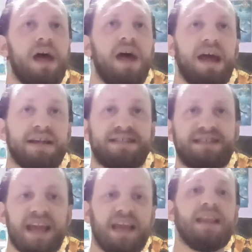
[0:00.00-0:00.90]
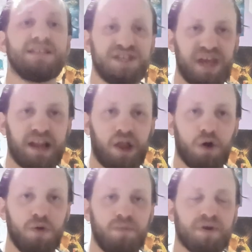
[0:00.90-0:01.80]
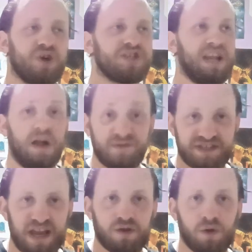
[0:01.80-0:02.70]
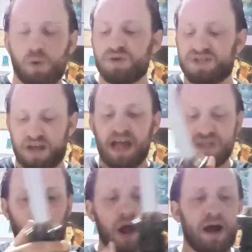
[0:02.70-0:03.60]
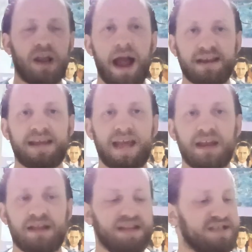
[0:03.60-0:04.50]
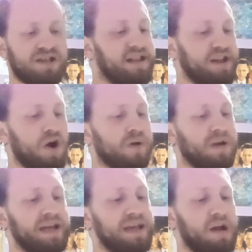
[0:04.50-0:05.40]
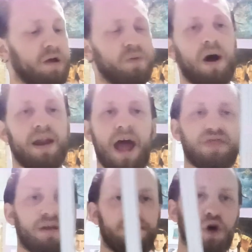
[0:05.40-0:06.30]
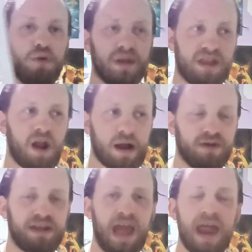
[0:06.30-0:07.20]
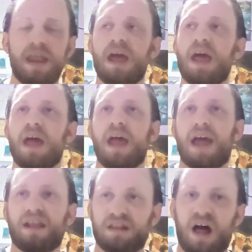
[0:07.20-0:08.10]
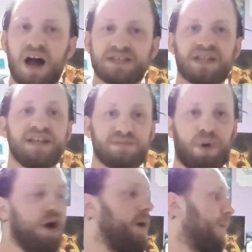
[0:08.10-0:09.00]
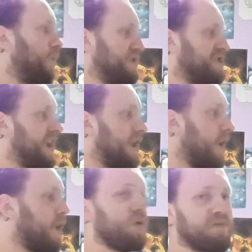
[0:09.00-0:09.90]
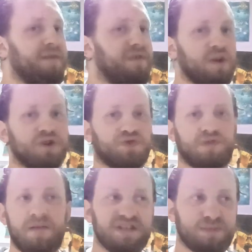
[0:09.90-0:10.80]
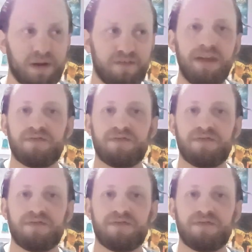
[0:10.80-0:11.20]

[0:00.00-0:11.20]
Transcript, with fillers: Second is yellow because I love Sentinel, so that's why I liked getting this is like the only yellow one at the moment that I could get. And then lastly is Purple, which again, I got Revan because Revan's my favorite